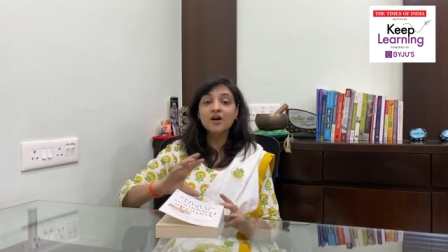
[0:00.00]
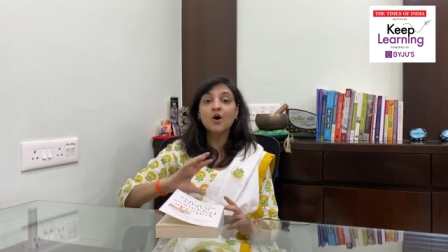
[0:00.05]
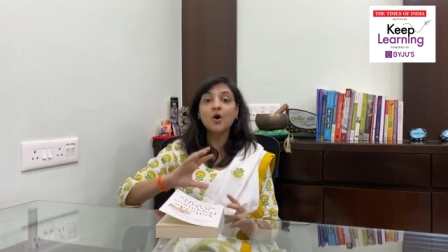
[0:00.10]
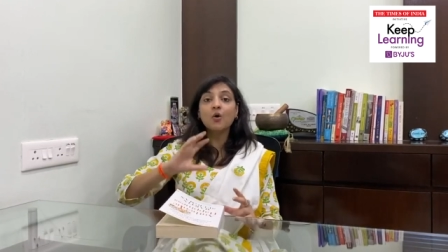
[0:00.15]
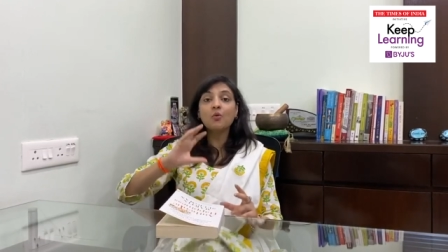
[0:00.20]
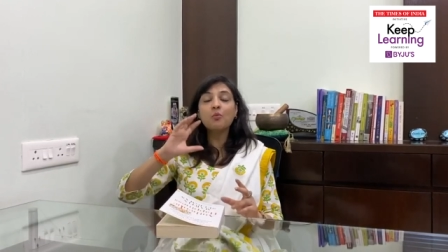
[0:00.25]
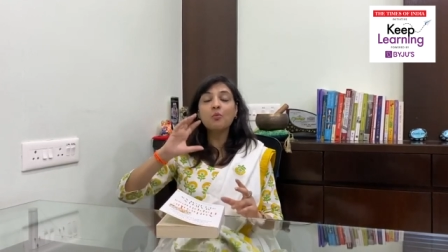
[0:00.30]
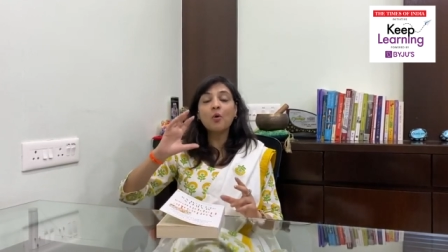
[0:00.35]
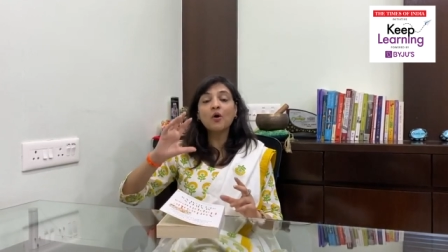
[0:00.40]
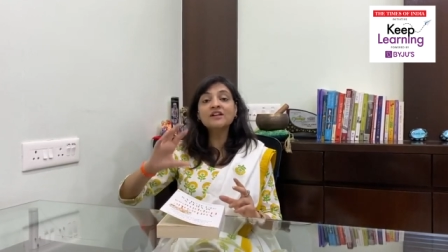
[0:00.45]
or
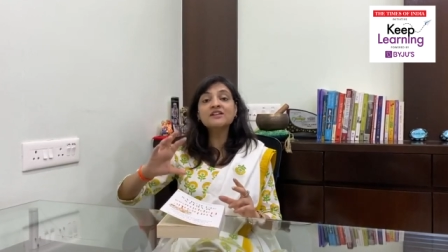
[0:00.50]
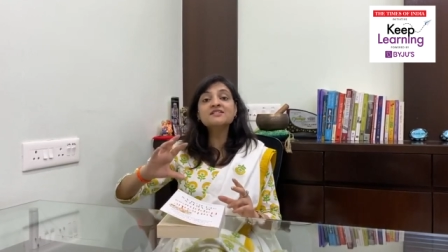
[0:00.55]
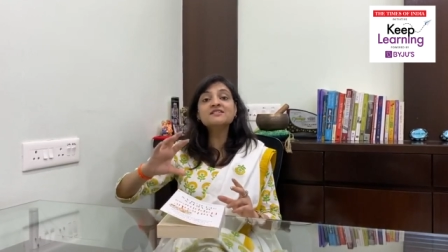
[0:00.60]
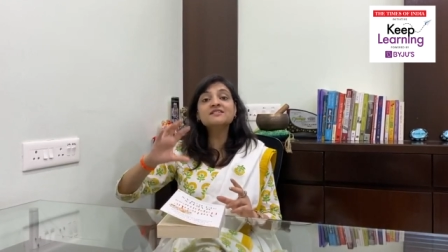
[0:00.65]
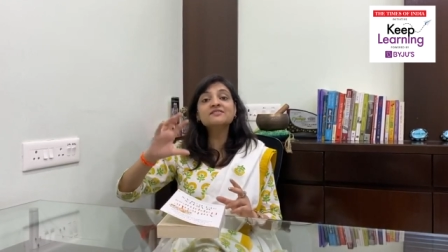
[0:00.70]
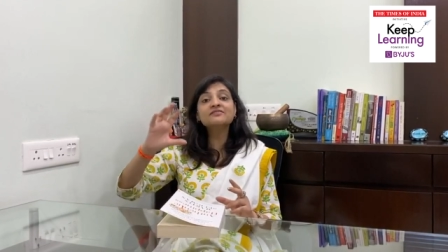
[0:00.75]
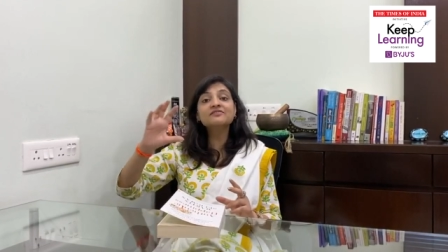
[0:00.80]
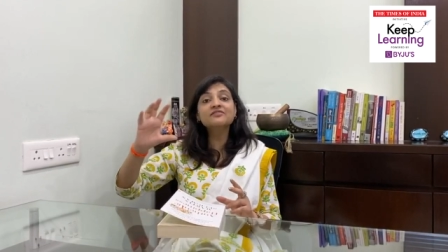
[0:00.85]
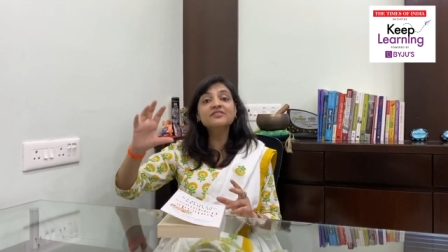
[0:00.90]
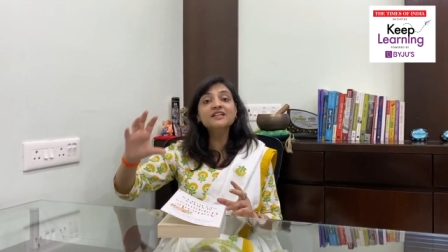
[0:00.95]
what is the
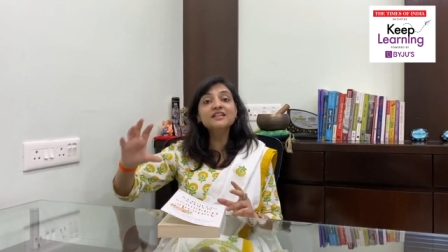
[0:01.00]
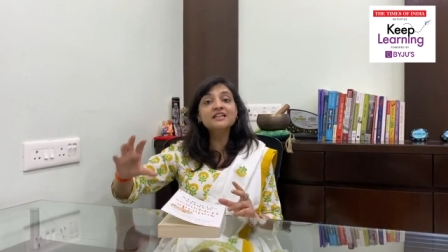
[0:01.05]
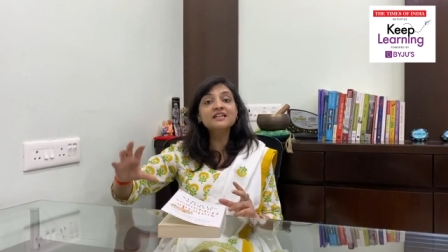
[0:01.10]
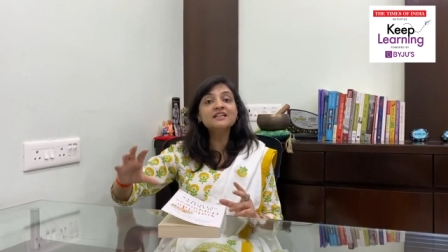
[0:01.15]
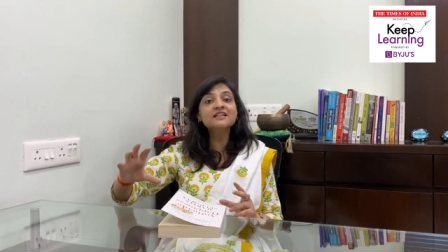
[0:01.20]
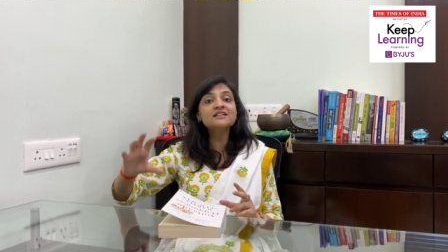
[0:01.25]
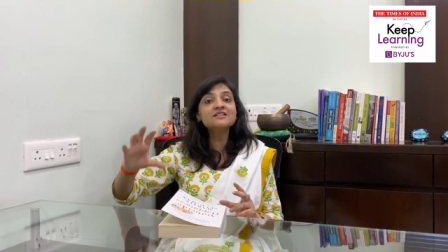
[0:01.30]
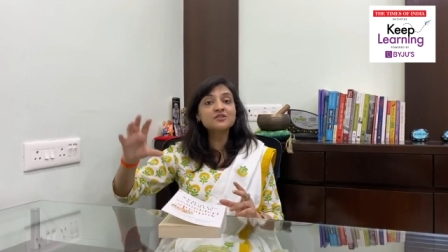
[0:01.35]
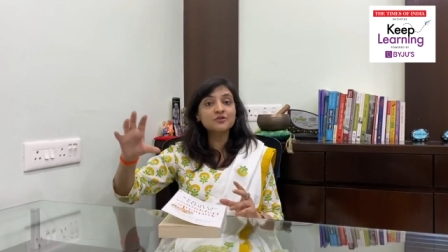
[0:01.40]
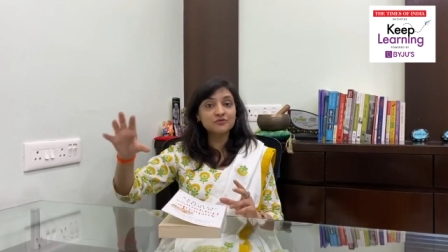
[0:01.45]

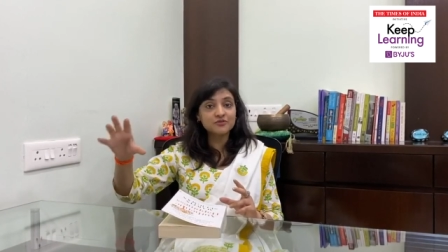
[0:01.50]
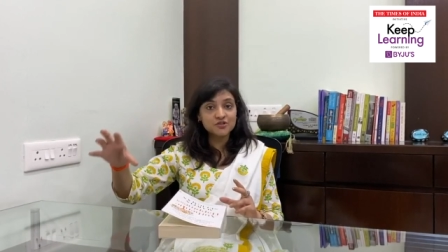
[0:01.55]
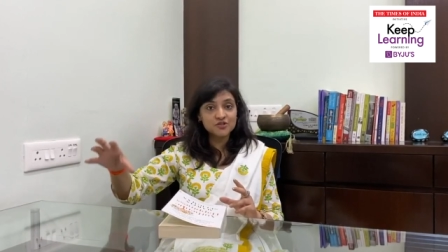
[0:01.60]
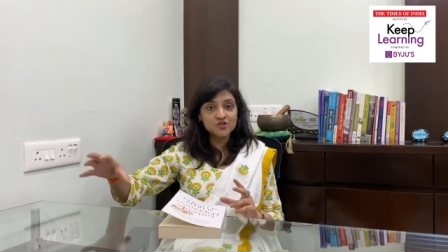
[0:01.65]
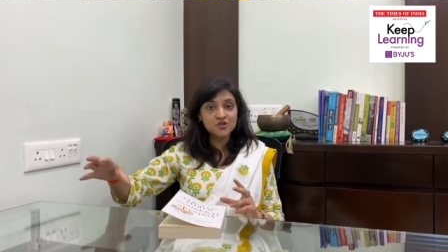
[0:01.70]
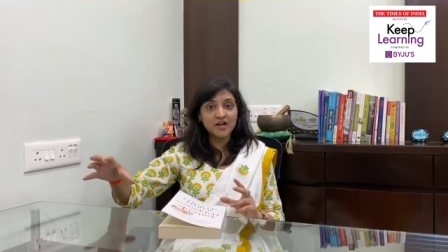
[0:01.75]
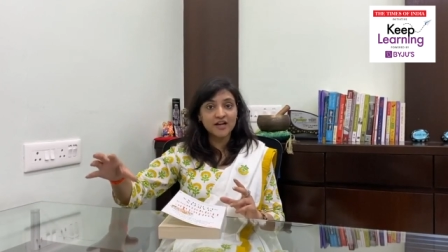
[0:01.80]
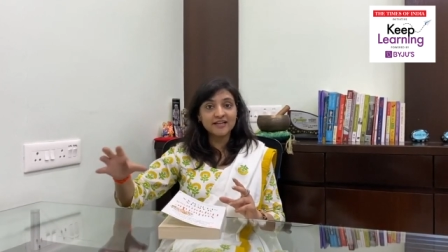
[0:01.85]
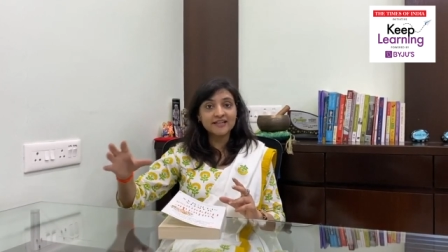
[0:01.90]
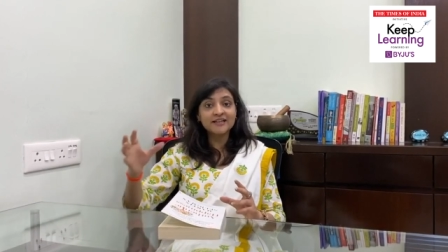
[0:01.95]
weakness of the
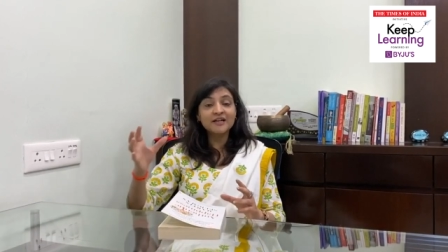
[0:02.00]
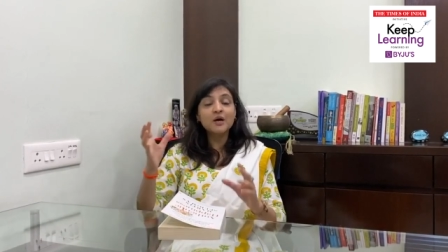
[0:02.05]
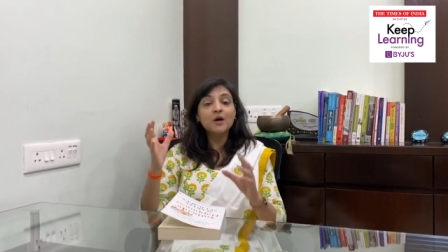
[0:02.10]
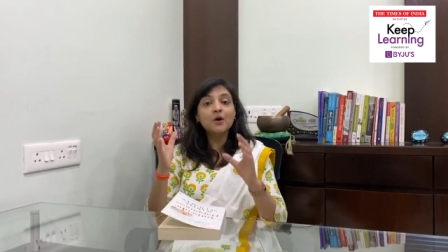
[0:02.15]
child,